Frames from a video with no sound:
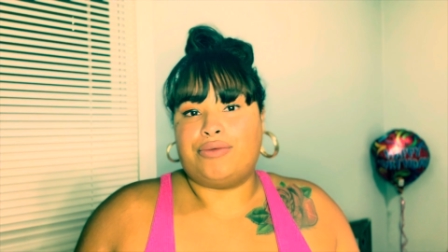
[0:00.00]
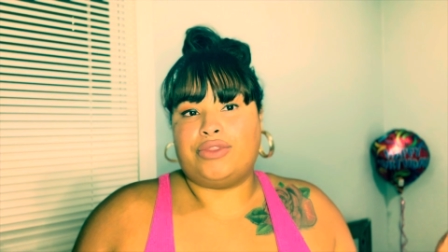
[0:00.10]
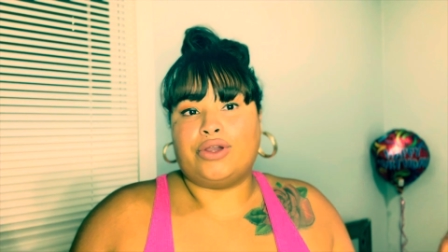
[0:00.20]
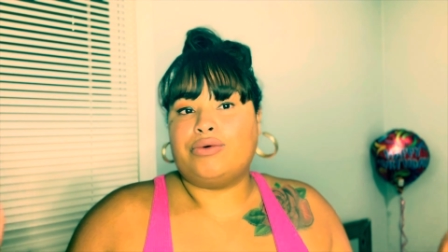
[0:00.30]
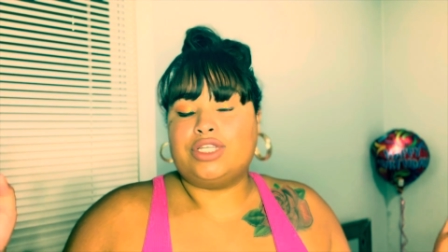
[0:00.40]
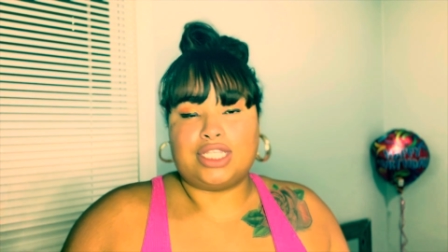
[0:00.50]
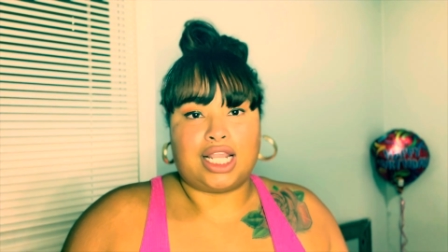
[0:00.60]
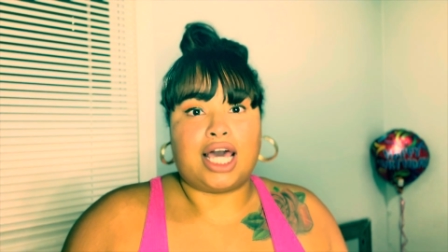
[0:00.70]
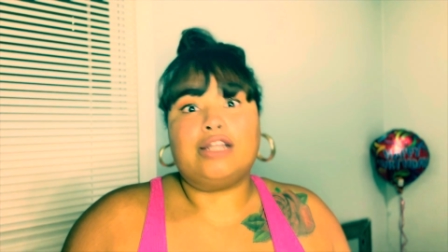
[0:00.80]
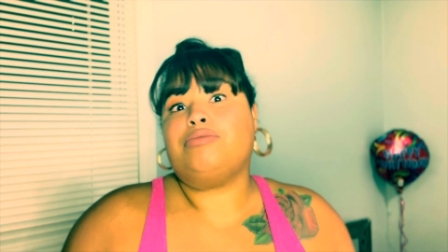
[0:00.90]
There was a
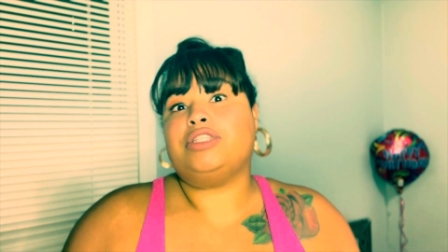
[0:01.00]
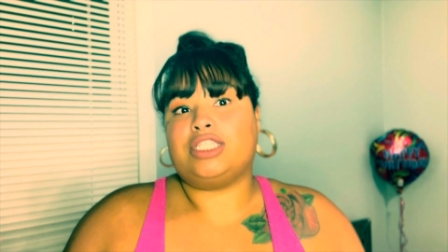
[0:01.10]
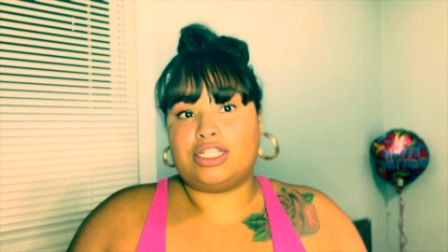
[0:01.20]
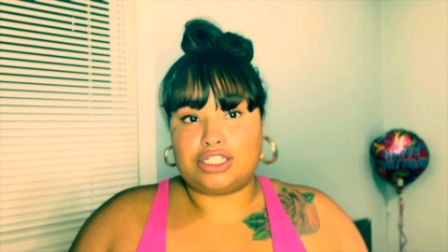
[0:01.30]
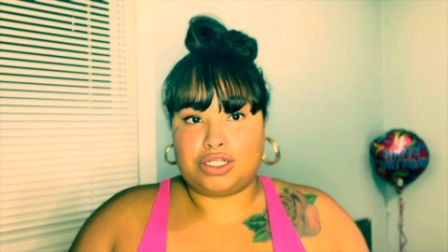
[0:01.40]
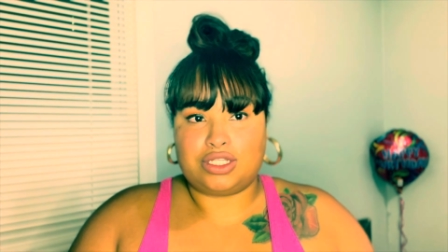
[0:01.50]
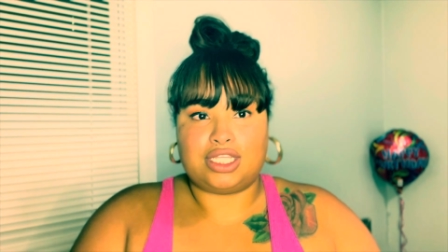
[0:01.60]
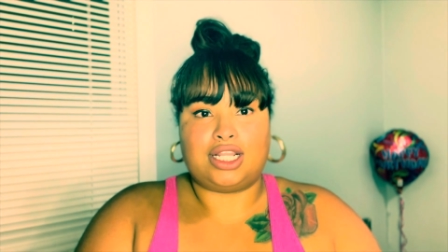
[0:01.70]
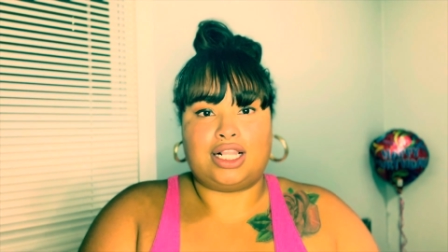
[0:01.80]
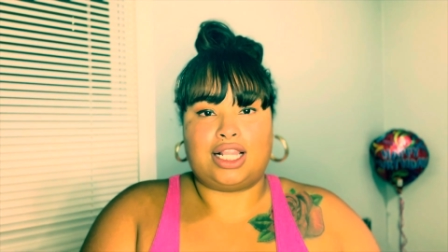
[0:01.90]
lot of potentials
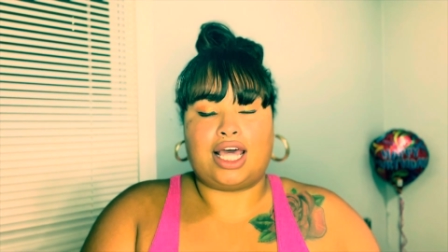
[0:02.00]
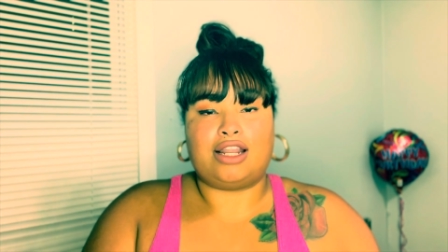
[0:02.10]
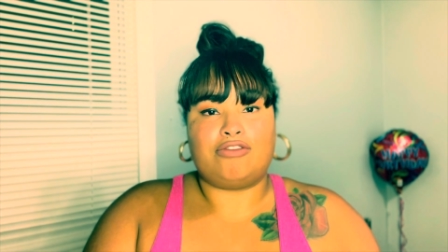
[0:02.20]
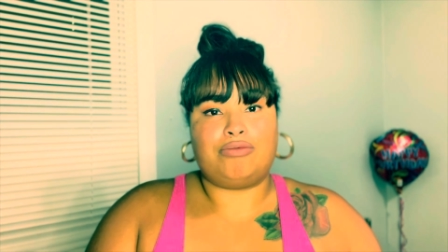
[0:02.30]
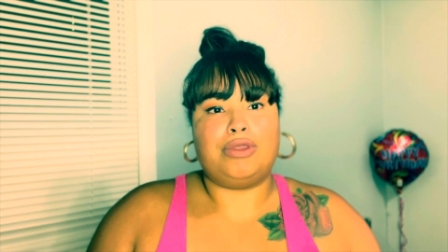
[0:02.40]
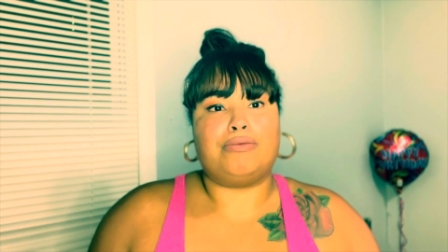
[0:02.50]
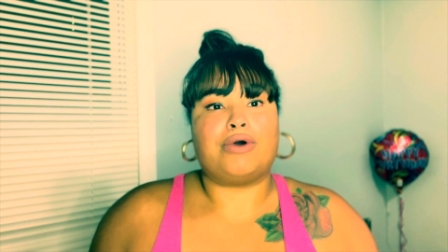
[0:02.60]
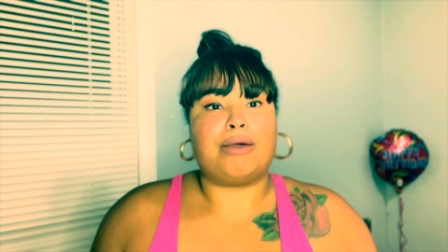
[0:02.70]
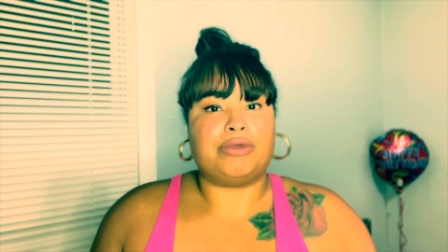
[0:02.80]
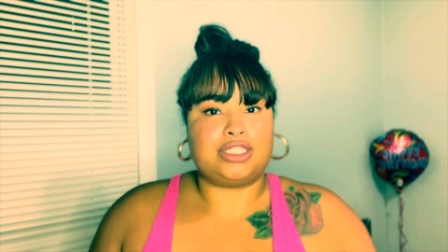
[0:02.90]
and a lot of people
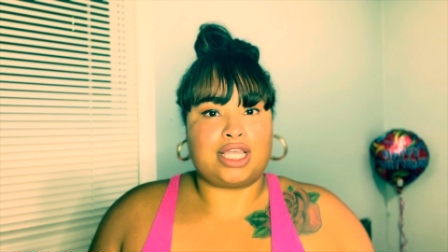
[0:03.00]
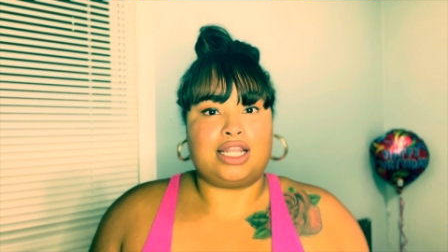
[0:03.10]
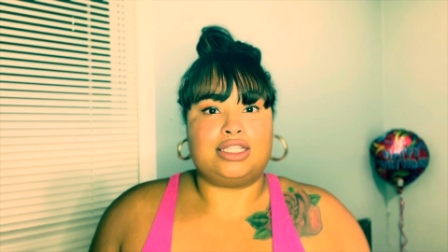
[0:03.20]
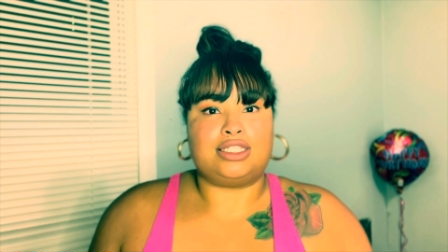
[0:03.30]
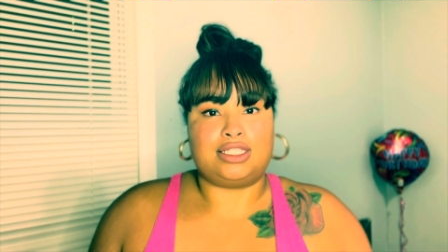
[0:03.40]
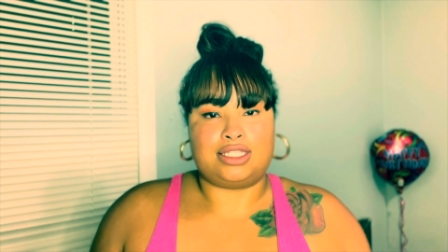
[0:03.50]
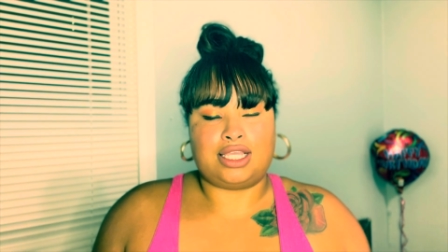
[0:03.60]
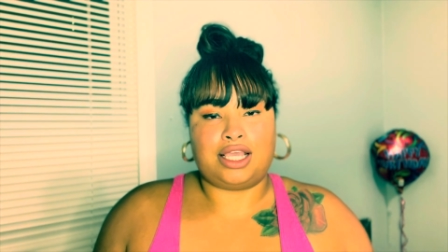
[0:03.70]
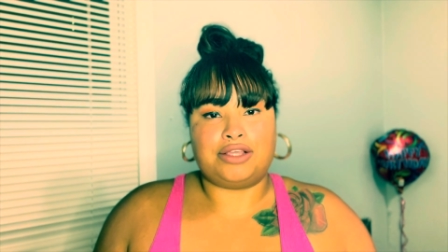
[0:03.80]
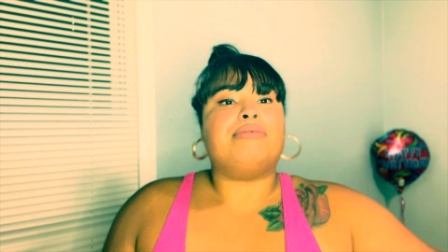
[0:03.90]
I'm excited to
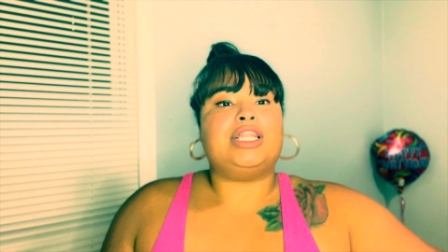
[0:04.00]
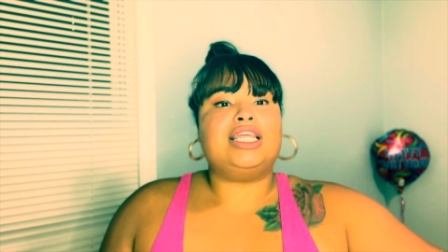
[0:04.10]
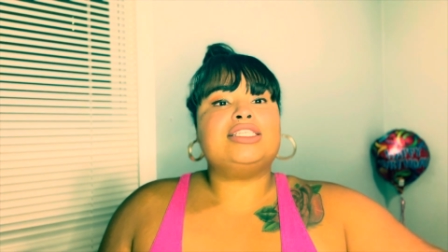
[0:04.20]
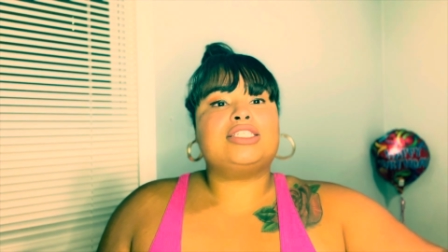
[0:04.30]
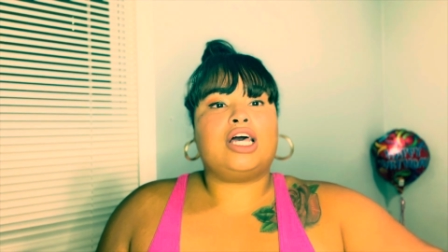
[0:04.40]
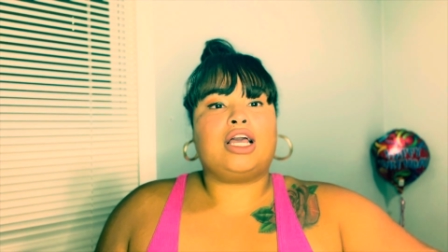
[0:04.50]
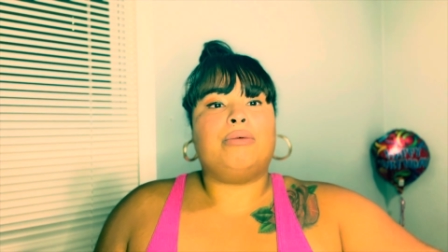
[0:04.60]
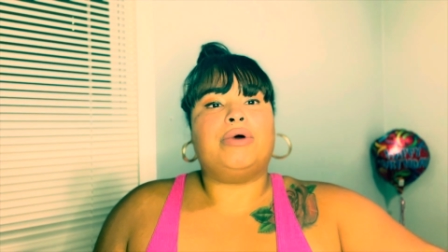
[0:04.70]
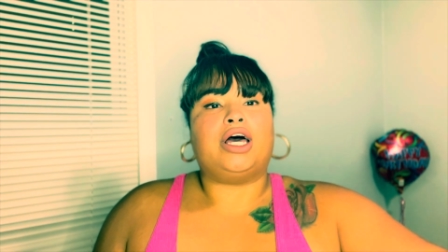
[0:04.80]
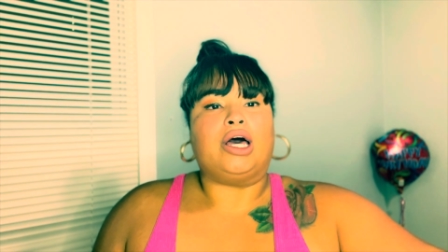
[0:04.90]
see. But let's talk
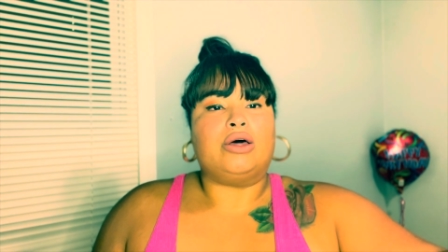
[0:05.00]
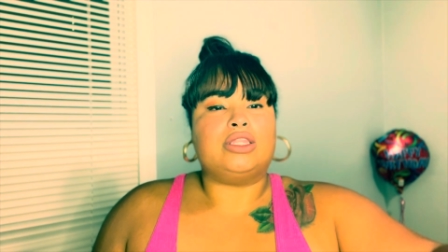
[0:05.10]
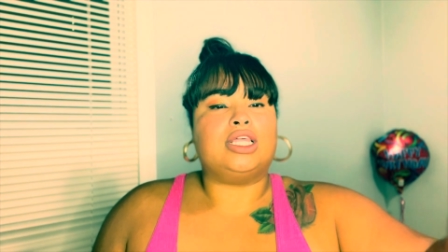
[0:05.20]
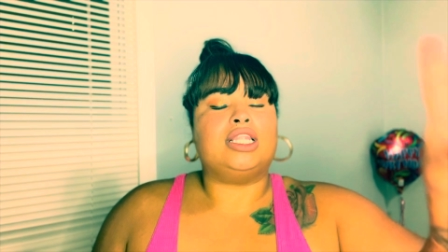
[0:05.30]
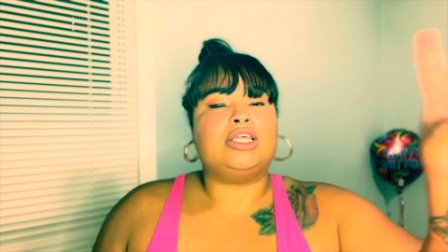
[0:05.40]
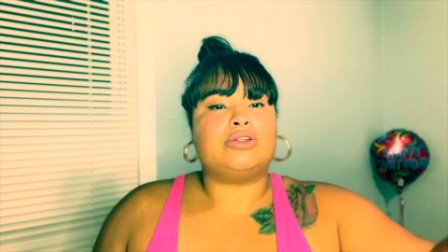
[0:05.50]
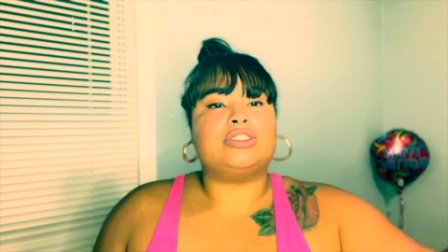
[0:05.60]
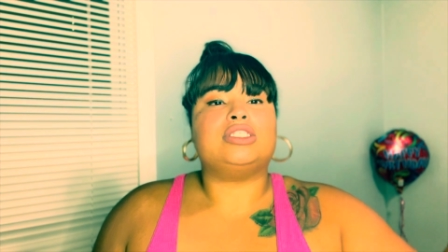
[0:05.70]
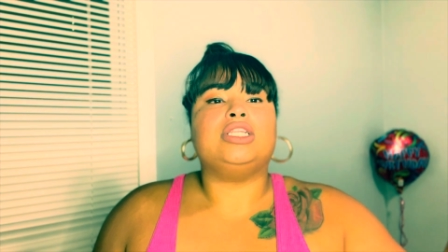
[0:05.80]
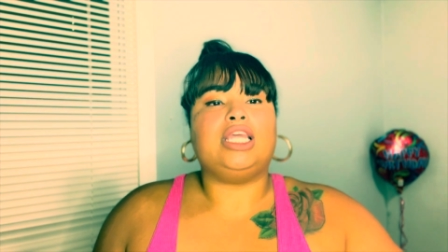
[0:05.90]
about the little
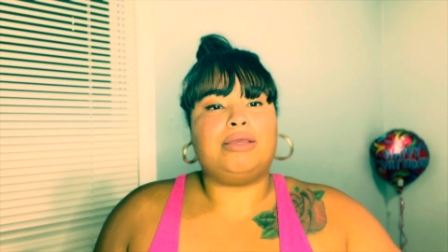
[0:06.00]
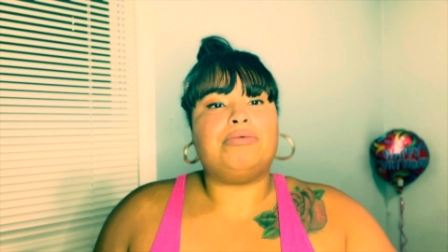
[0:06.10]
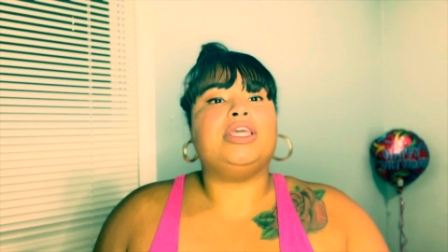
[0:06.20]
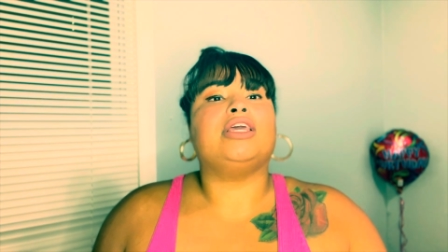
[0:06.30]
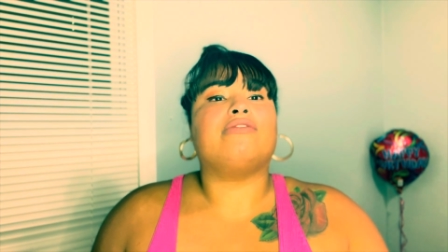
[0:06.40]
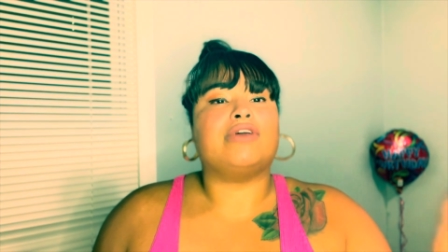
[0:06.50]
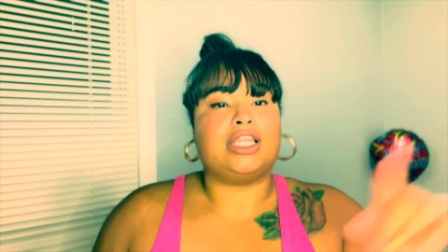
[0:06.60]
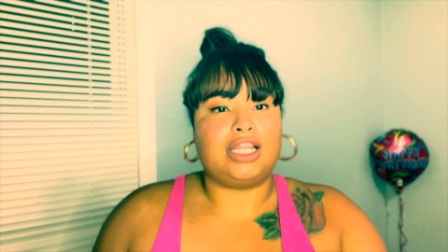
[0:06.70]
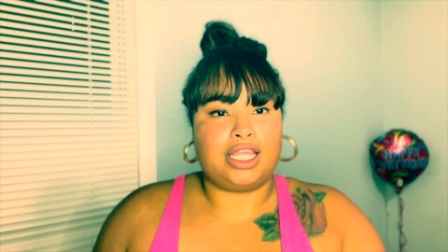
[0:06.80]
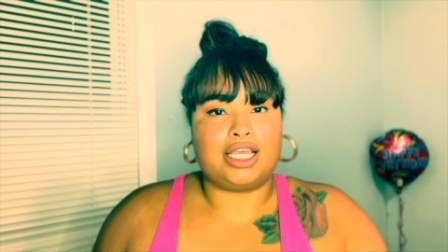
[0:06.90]
sneak peek for the
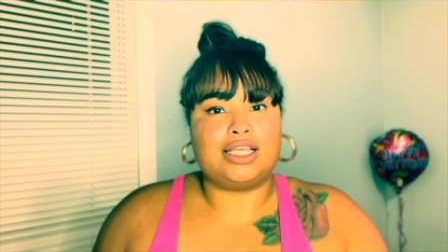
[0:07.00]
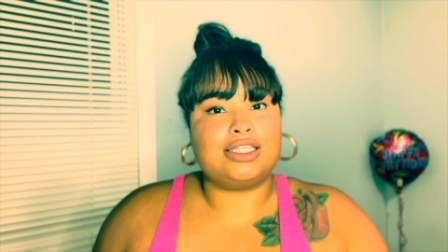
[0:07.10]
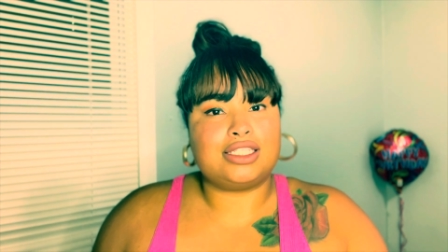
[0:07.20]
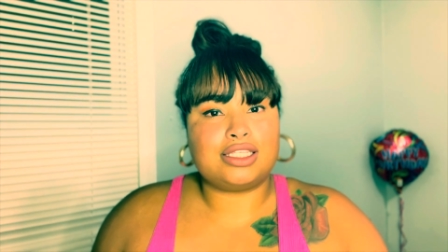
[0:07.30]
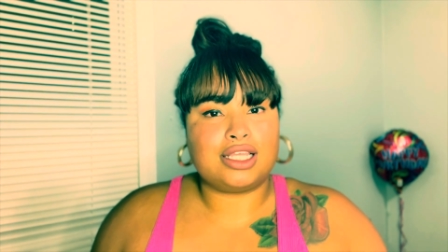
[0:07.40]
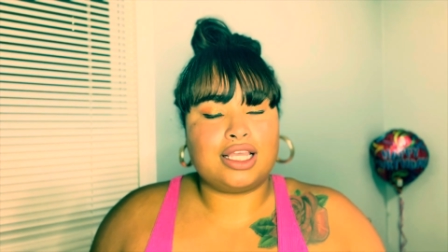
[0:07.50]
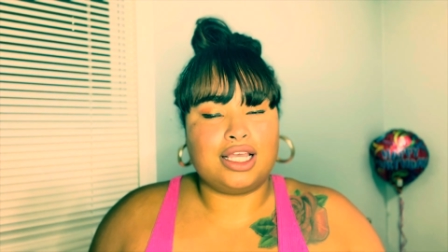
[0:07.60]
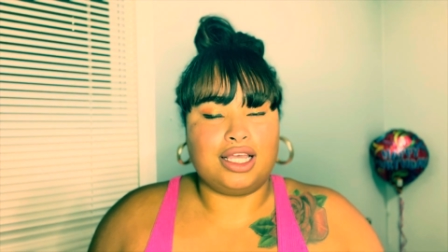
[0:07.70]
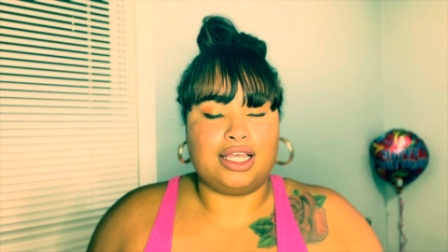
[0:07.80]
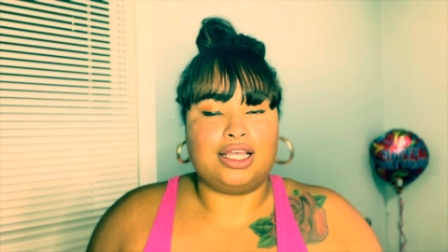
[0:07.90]
next
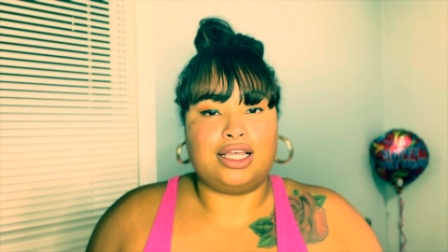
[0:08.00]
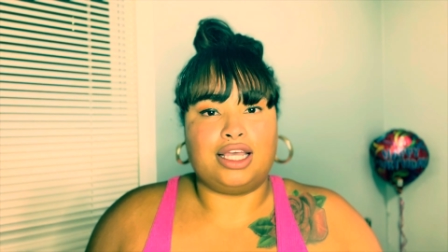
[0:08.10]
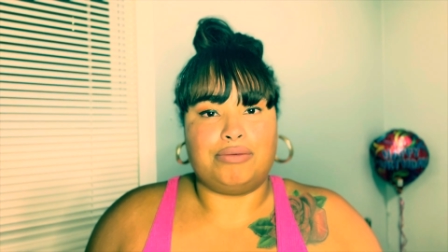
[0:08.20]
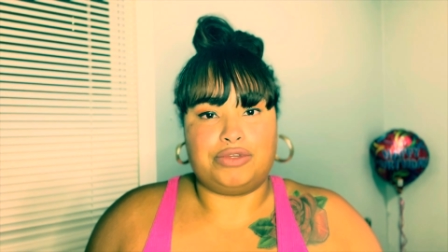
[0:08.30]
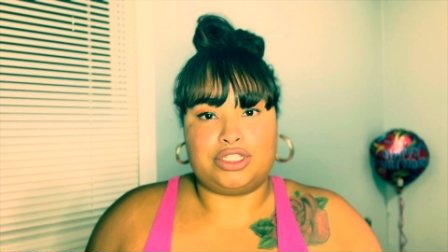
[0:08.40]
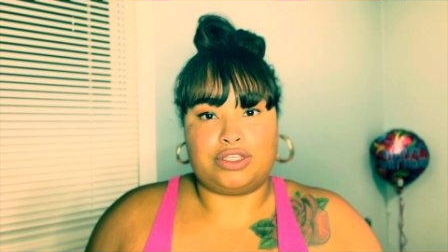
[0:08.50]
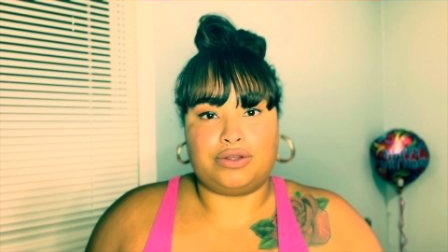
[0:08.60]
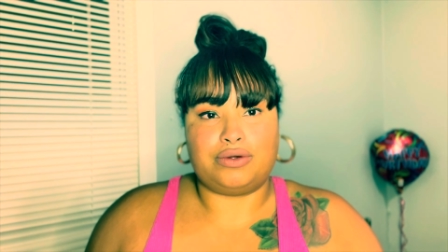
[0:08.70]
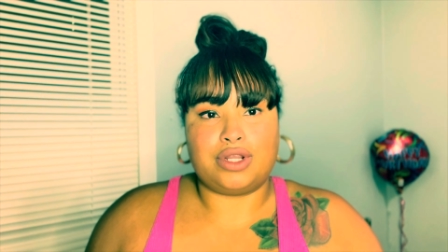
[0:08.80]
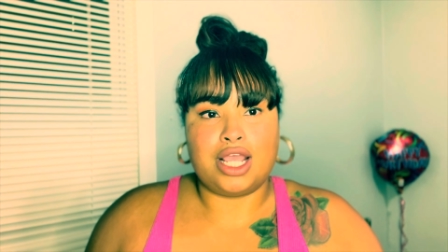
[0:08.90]
episode,